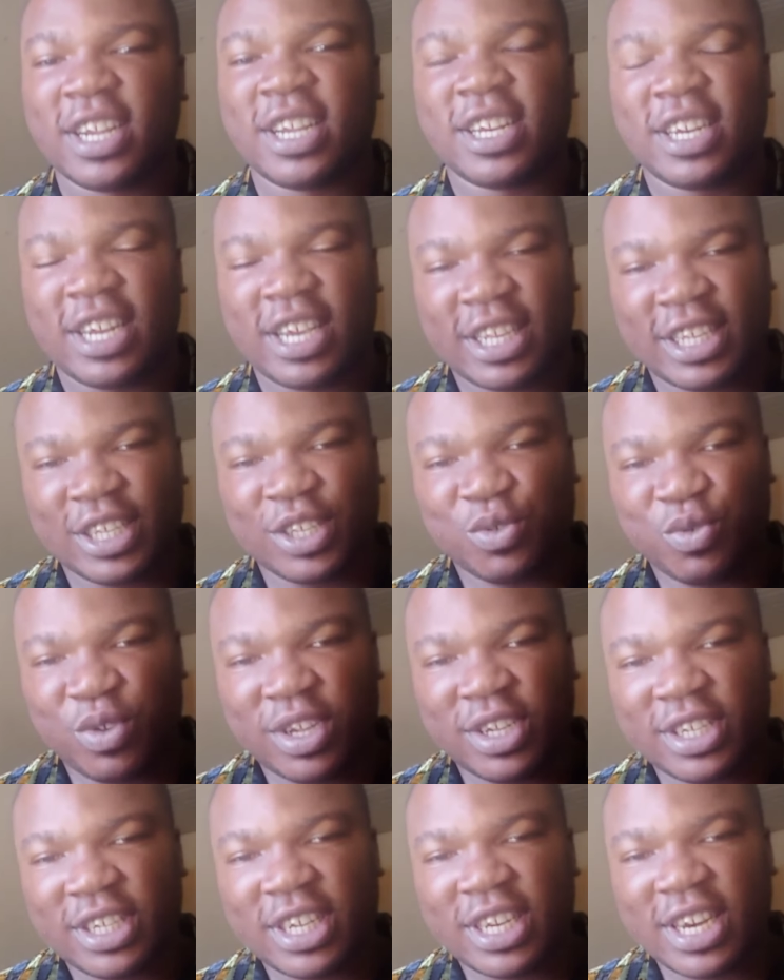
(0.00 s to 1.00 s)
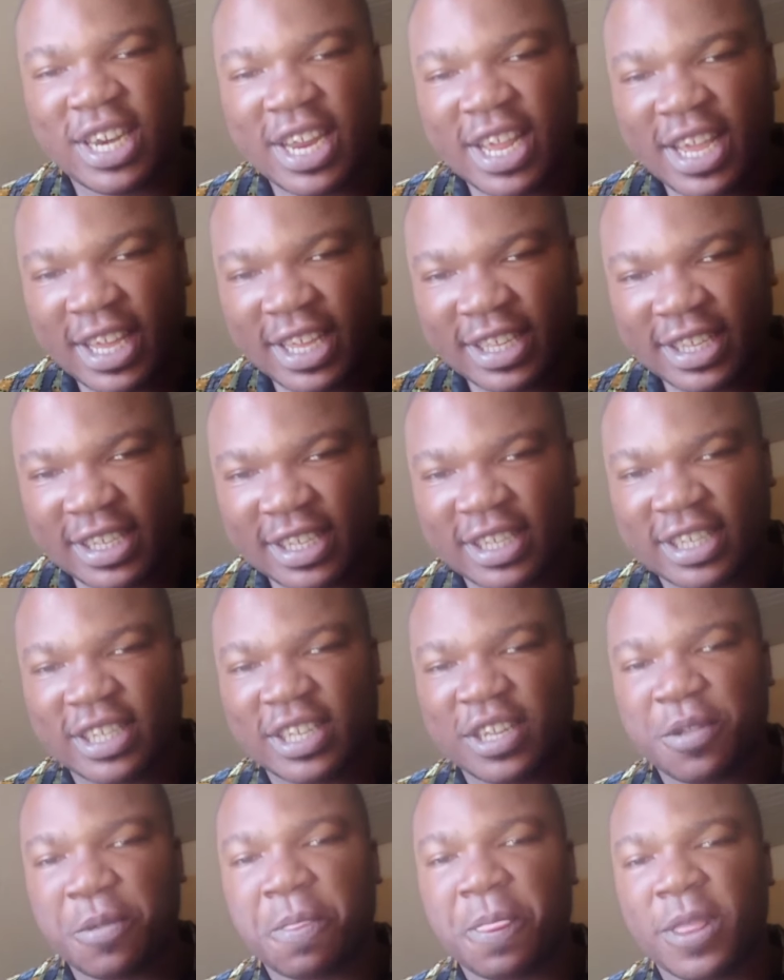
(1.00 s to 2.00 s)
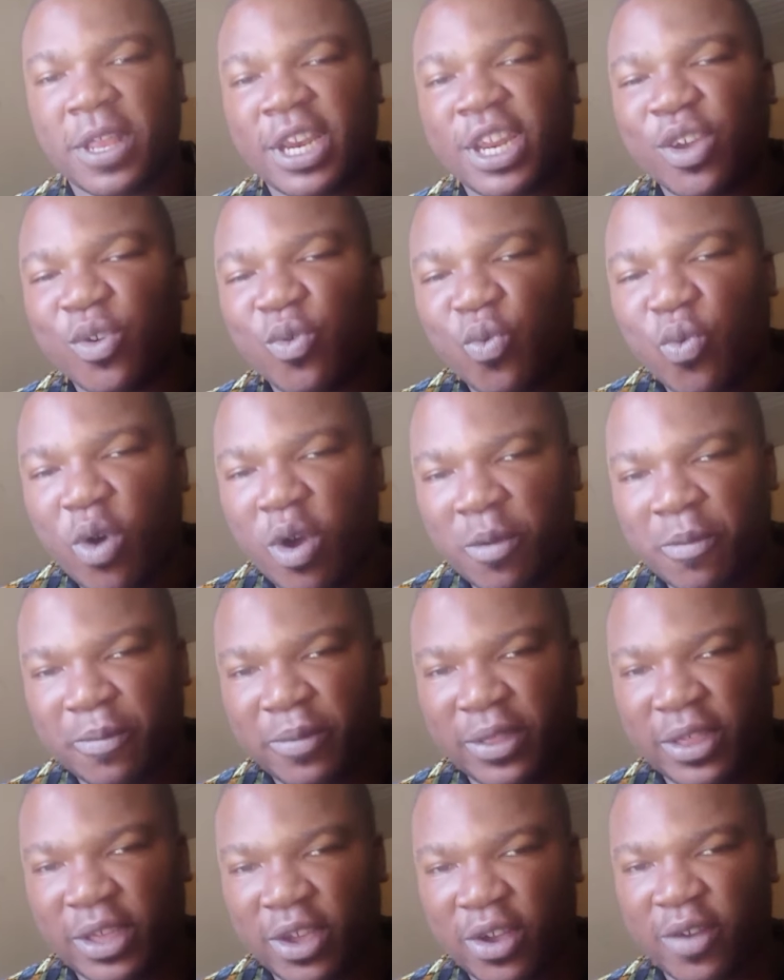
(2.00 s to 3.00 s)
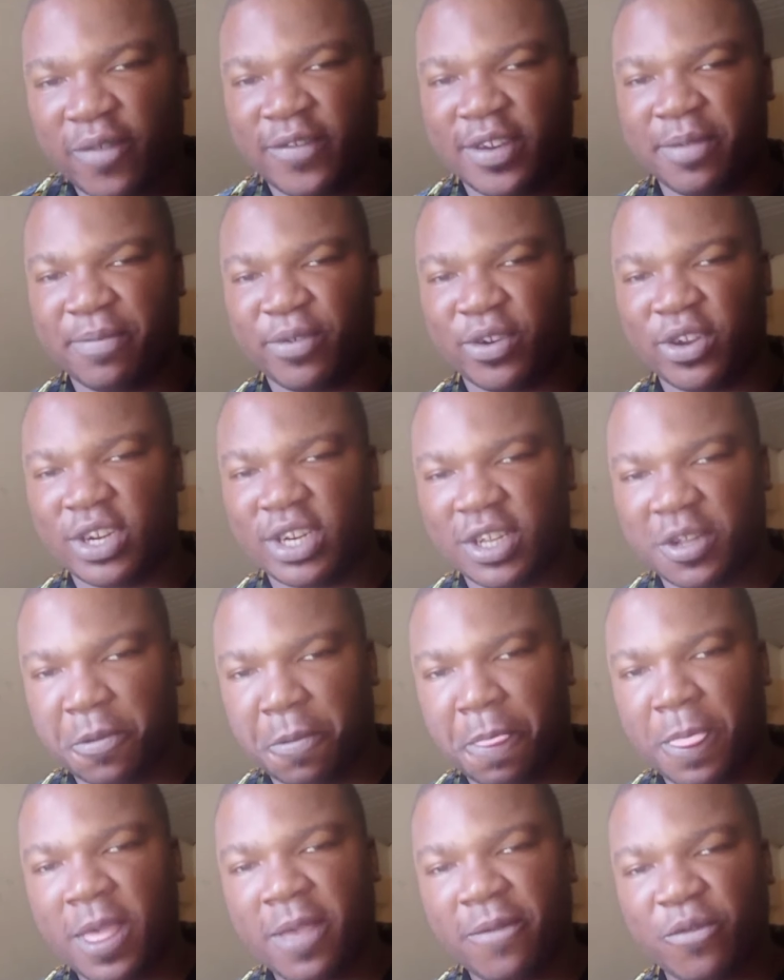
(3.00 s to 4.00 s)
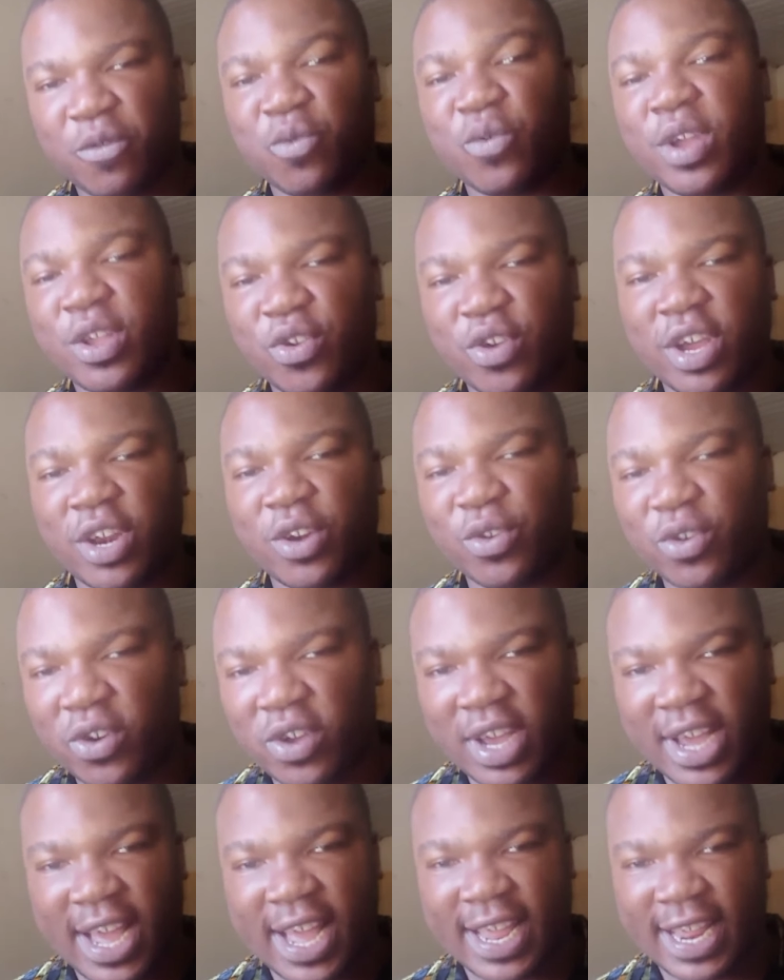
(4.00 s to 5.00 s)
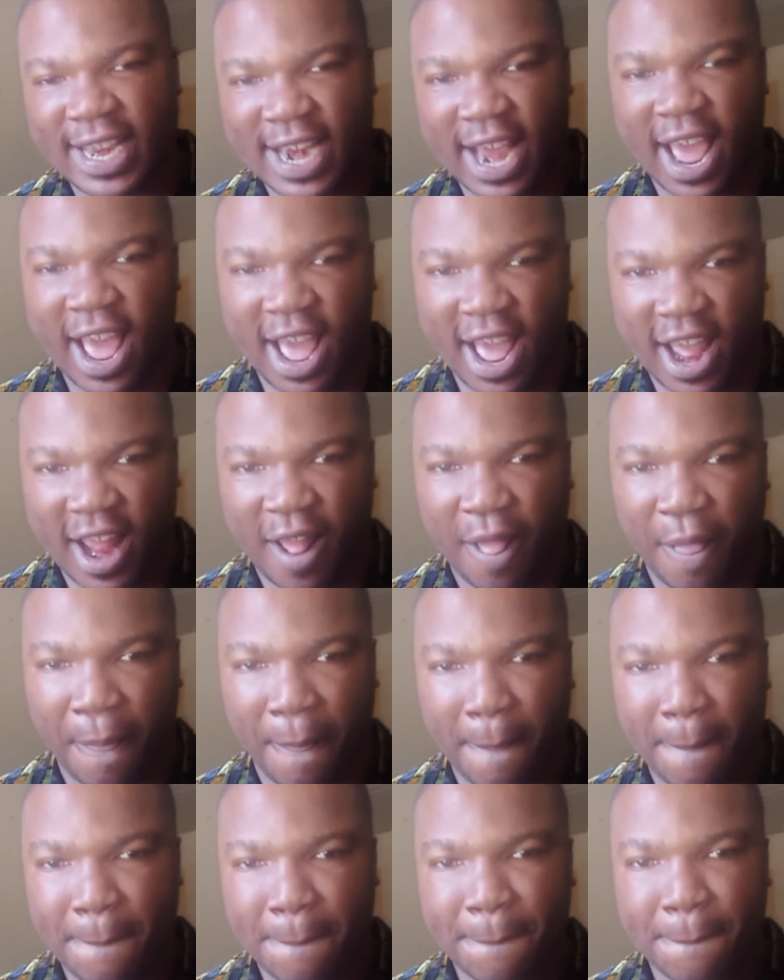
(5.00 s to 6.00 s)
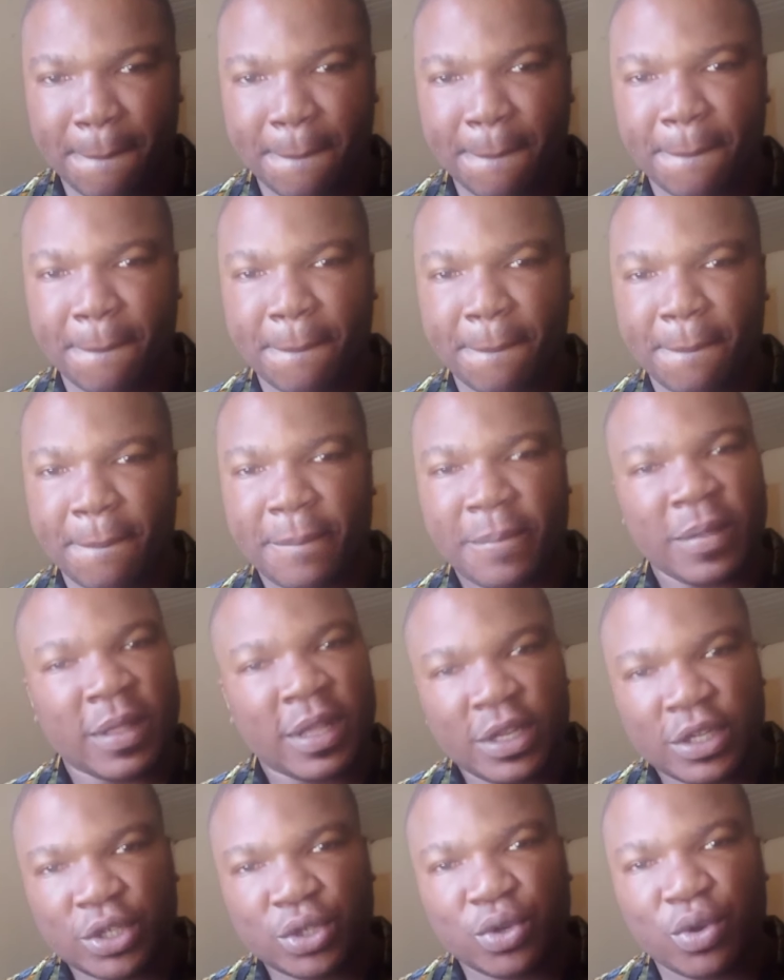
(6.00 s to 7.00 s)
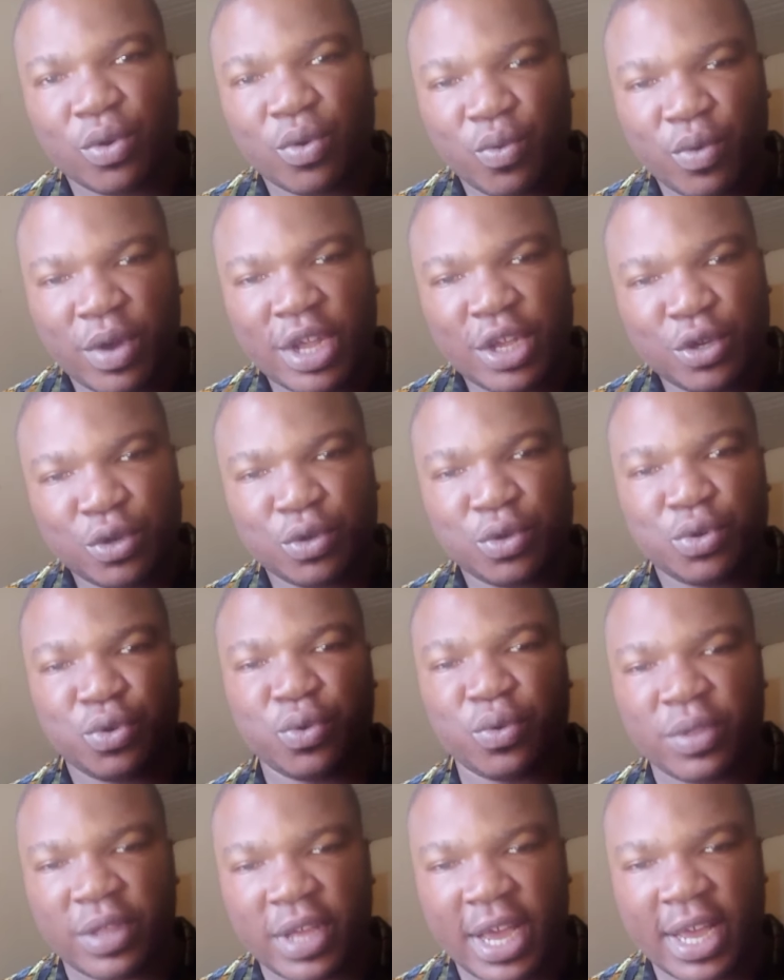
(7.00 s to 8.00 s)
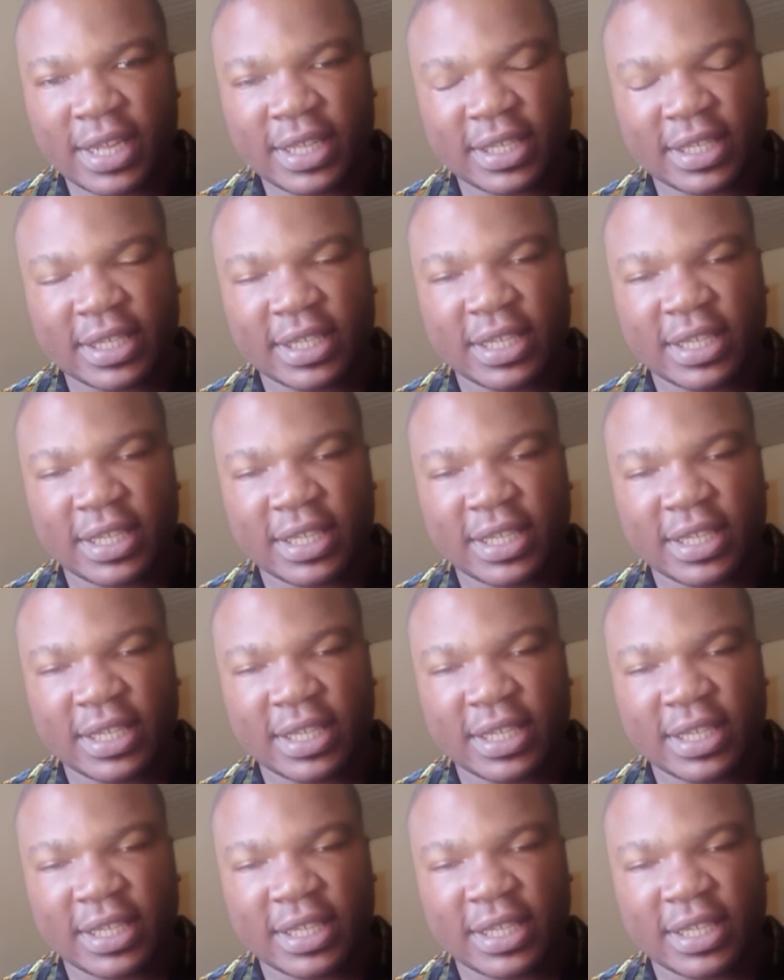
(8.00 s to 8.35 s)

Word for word: That is when she needs the warmth of the body, even when you are no longer in her. So, when you do that,